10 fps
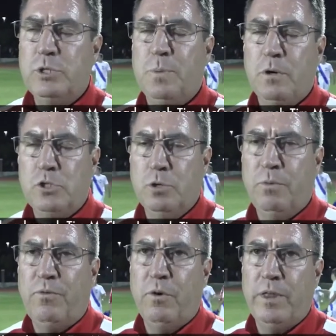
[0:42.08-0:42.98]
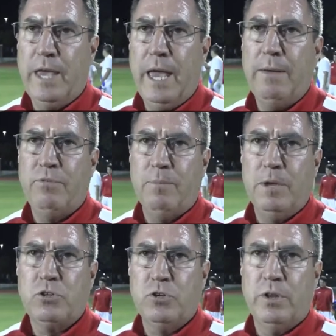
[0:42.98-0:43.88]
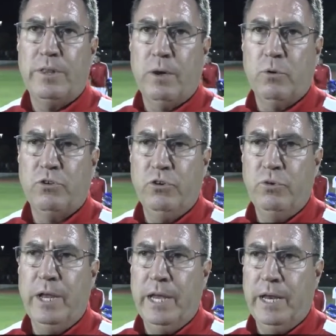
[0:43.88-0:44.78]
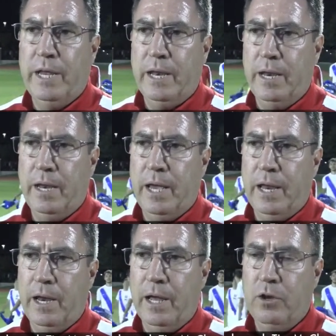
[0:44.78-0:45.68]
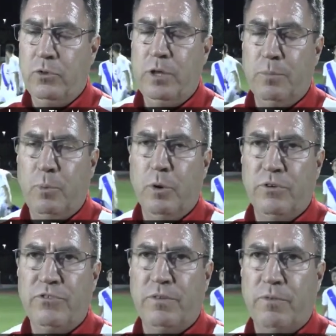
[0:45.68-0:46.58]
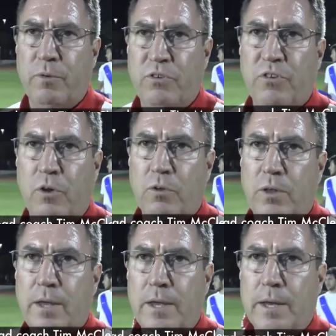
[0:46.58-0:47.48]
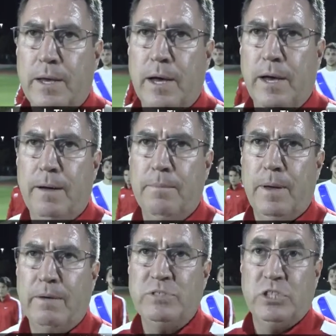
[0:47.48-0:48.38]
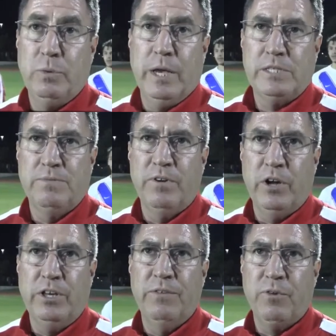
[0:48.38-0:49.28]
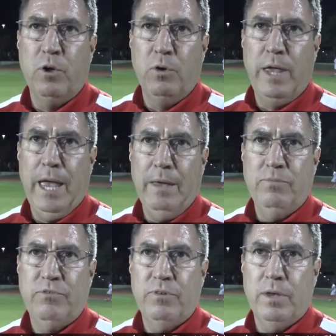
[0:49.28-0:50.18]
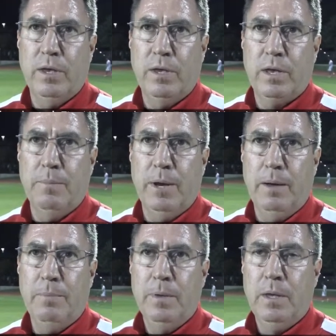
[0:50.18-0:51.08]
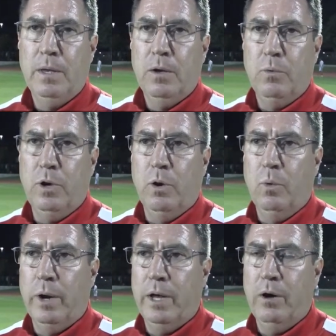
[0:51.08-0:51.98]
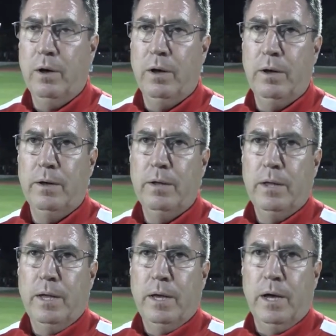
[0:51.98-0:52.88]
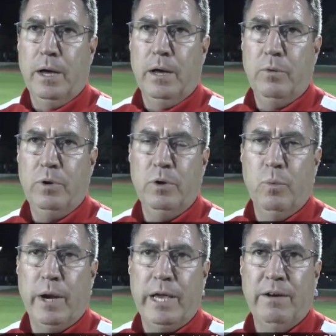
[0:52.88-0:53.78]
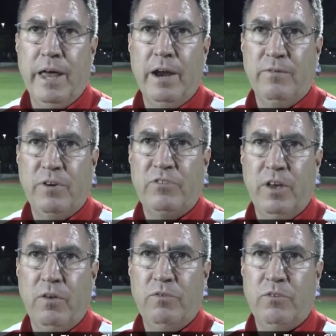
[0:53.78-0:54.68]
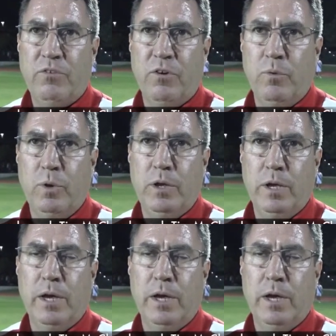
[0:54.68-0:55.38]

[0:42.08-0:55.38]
we spoke to them before the game to make sure that they were tuned in and, and uh, knew the importance of the result. Um, obviously, we got some very difficult games uh, coming up. We don't want to. Uh, uh, we didn't want to get ahead of ourselves, so we